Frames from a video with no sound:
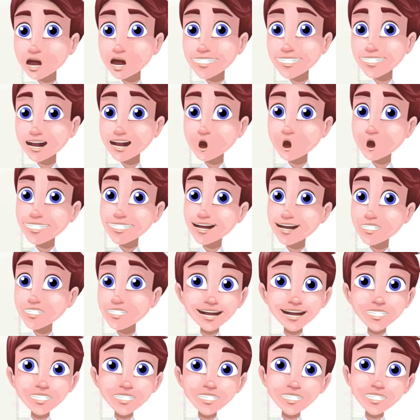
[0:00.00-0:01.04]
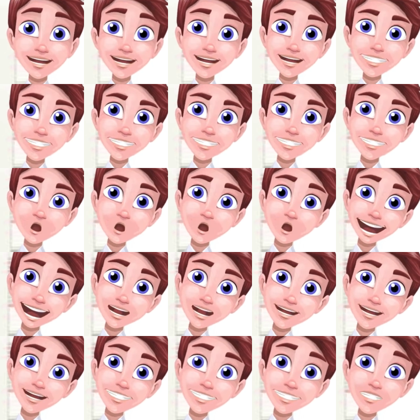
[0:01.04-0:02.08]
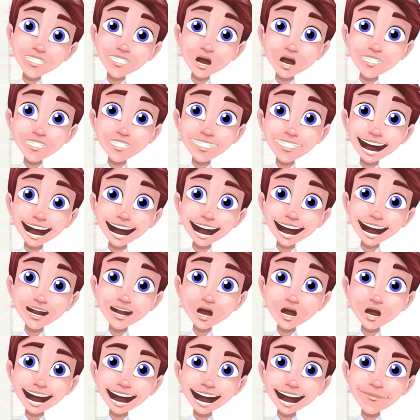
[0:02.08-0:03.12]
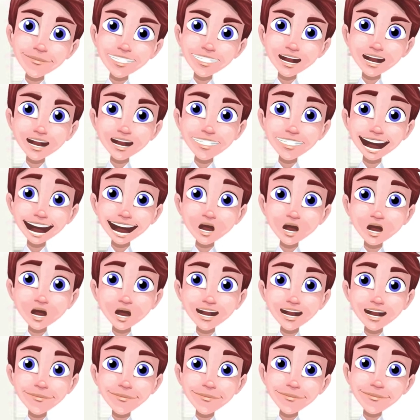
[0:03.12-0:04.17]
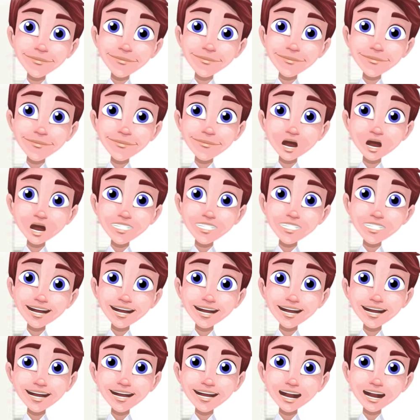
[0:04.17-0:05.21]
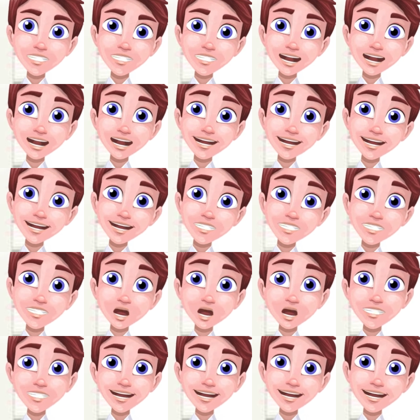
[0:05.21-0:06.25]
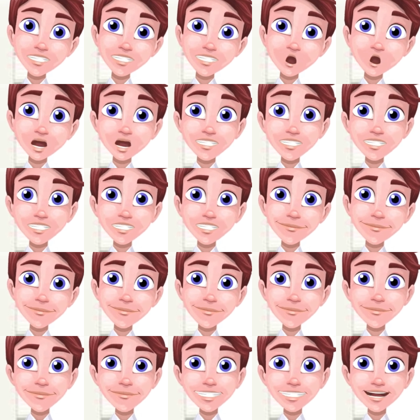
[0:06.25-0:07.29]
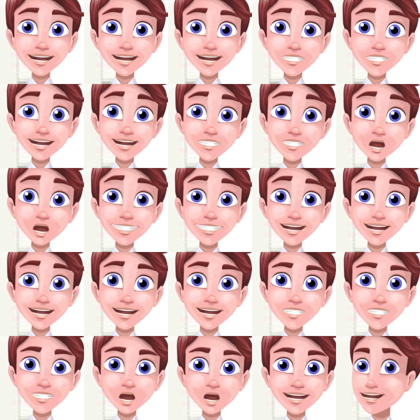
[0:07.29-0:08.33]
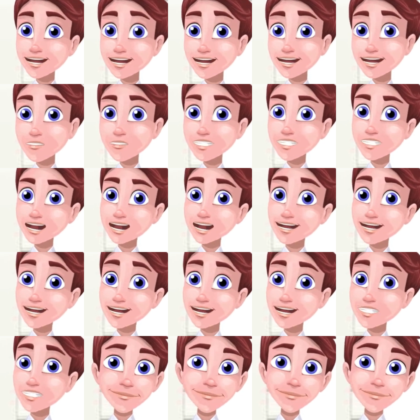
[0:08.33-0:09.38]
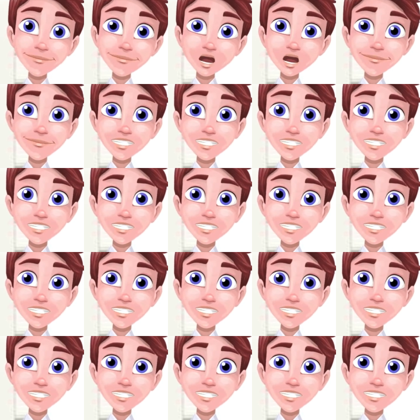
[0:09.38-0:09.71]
Hello, this is CV Dr. Anju, and today we're going to talk about the CV hobbies and interests, and if you should be including your hobbies and